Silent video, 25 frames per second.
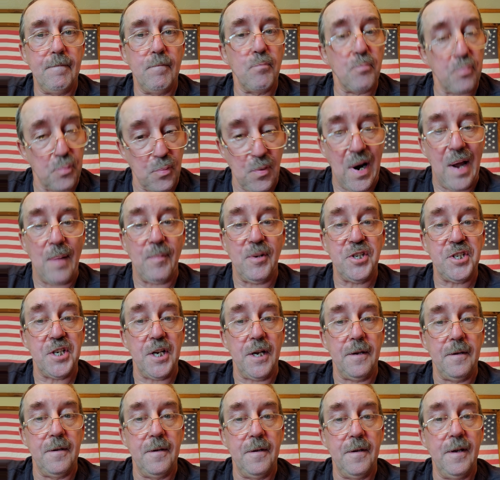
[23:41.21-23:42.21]
Promise you.
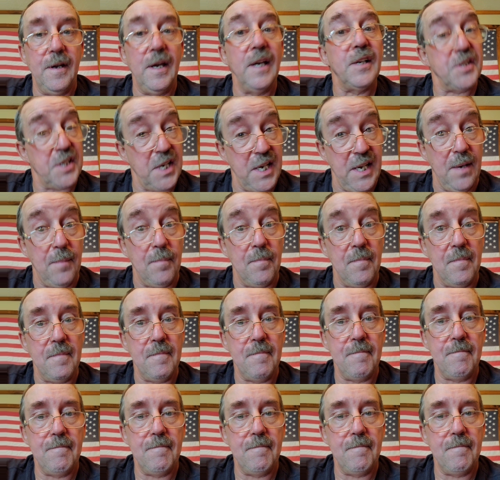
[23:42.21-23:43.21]
It's him.
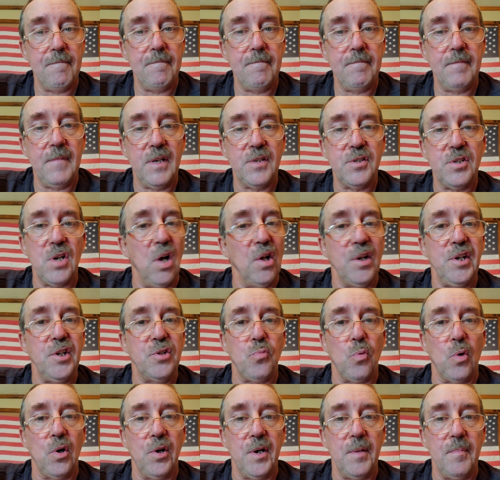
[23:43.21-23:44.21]
It's all he's
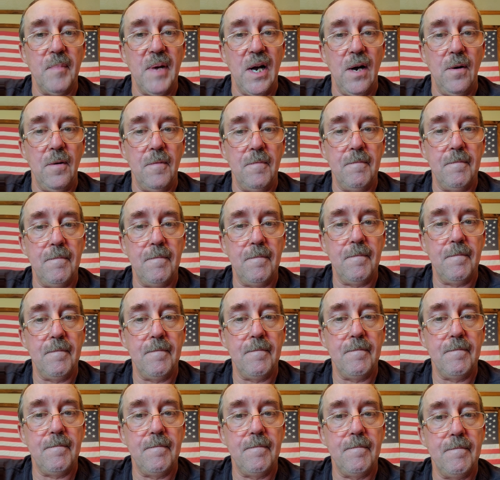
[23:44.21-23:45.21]
worried about.
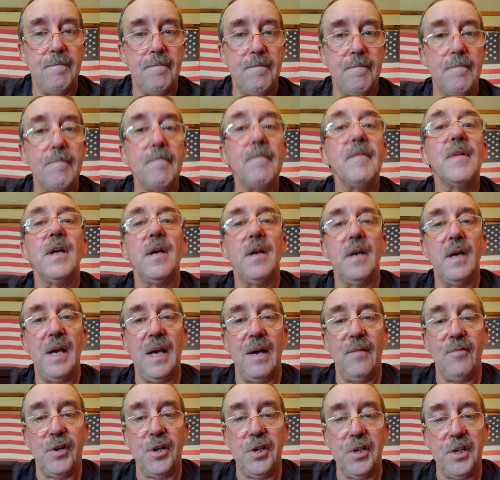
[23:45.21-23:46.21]

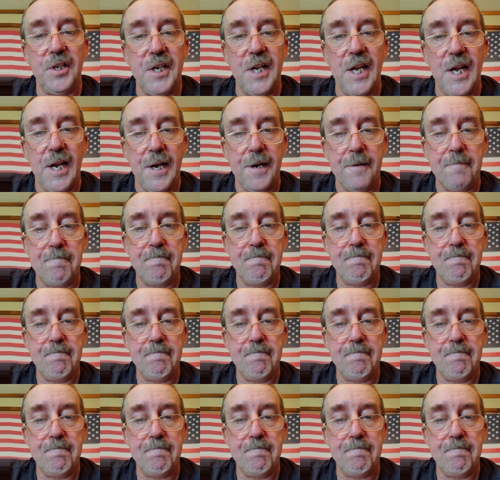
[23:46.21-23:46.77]
Have a good day.